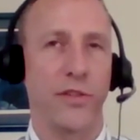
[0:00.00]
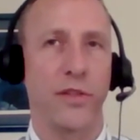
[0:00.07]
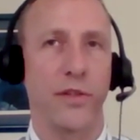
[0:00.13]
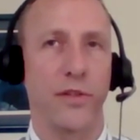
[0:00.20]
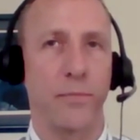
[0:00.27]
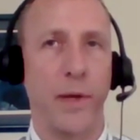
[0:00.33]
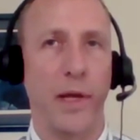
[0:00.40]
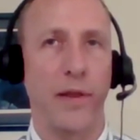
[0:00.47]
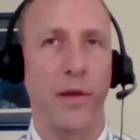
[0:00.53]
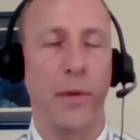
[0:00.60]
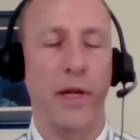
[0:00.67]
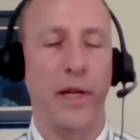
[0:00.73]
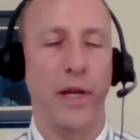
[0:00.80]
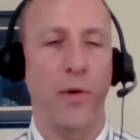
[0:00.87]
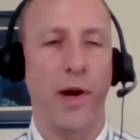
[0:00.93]
to spend the
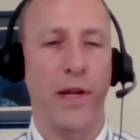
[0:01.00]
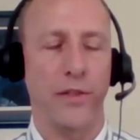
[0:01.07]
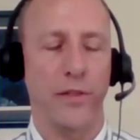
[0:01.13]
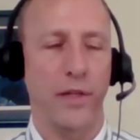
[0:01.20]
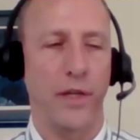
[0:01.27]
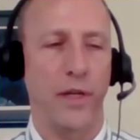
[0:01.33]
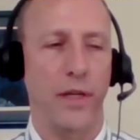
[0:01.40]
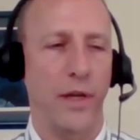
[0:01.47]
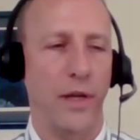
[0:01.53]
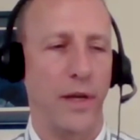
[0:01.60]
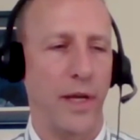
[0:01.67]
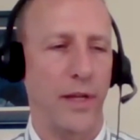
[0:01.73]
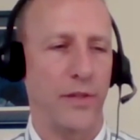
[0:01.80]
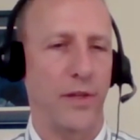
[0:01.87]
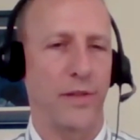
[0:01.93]
money wisely uh,
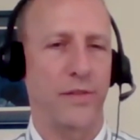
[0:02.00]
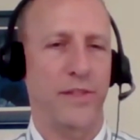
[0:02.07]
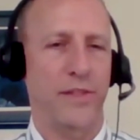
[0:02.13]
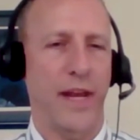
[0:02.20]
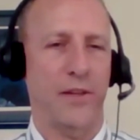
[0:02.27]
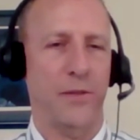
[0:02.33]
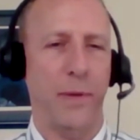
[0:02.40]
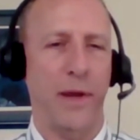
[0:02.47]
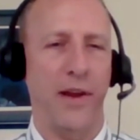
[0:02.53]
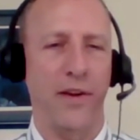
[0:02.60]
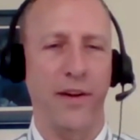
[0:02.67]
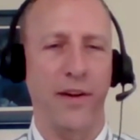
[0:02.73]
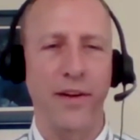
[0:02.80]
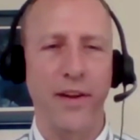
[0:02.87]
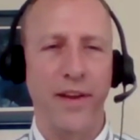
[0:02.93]
as a
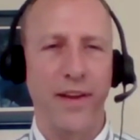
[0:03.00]
taxpayer.